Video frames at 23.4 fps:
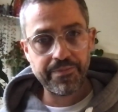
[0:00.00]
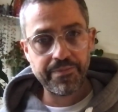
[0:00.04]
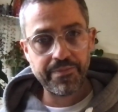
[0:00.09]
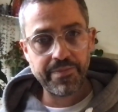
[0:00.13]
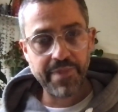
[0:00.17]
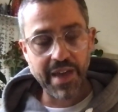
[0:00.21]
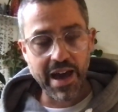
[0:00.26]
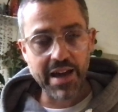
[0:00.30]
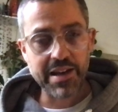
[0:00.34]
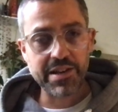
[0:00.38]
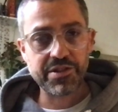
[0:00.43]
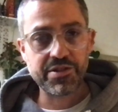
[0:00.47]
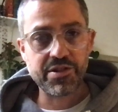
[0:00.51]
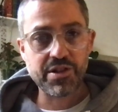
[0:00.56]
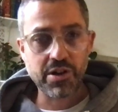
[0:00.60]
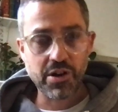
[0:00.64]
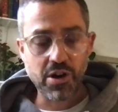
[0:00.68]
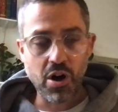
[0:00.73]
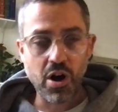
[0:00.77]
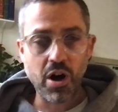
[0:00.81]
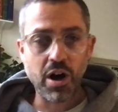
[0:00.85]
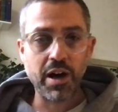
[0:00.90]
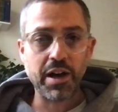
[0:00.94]
That is the
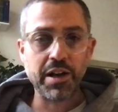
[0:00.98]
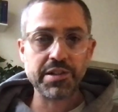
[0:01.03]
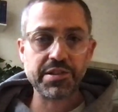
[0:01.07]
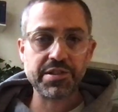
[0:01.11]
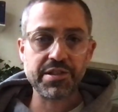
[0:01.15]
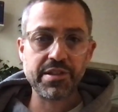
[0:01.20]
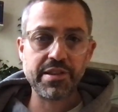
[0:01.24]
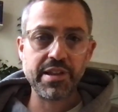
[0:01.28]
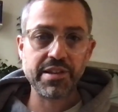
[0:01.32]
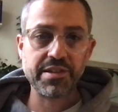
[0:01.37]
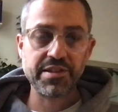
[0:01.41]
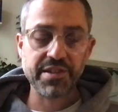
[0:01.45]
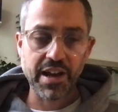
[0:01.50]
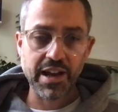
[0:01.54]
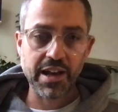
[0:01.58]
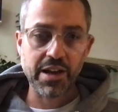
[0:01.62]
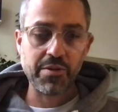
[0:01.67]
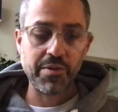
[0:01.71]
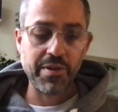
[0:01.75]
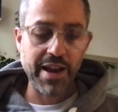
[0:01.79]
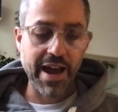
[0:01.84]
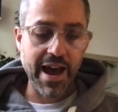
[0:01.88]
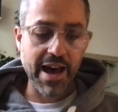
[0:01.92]
cause that
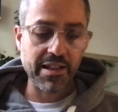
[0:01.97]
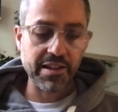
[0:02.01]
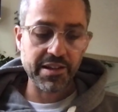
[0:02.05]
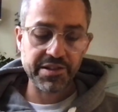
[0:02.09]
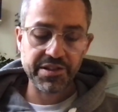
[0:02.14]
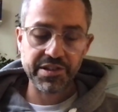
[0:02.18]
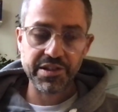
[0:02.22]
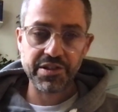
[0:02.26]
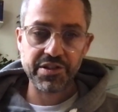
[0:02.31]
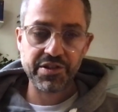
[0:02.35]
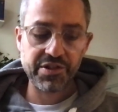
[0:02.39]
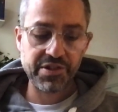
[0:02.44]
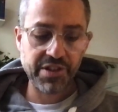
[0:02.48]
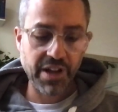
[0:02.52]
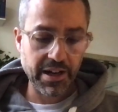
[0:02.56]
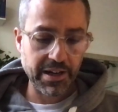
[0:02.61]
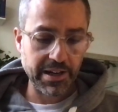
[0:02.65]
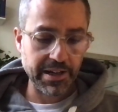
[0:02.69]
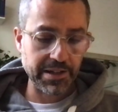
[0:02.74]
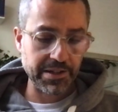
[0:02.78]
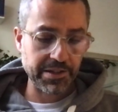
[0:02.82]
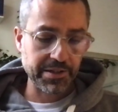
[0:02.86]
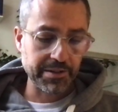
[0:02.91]
psychoanalysis
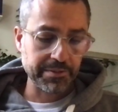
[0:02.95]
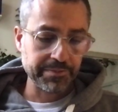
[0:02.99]
studies.